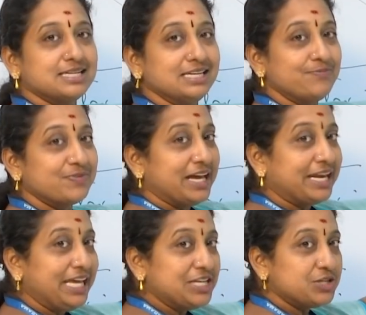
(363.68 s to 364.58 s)
the
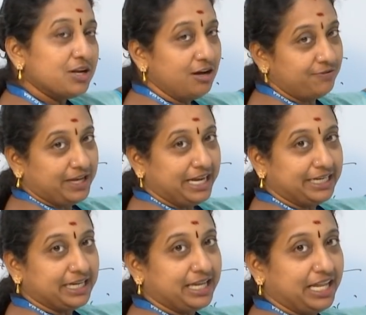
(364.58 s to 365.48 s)
region of
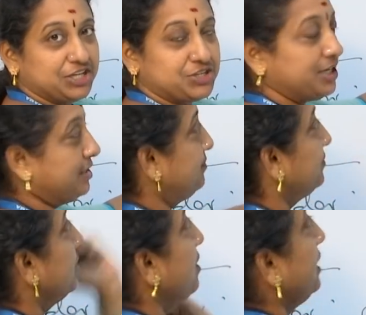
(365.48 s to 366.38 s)
integration.
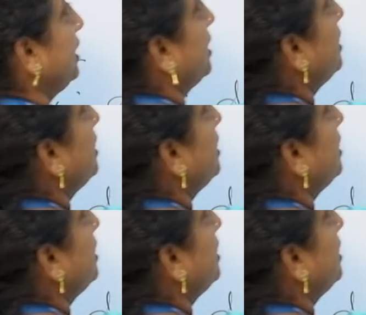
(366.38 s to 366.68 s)
Got it?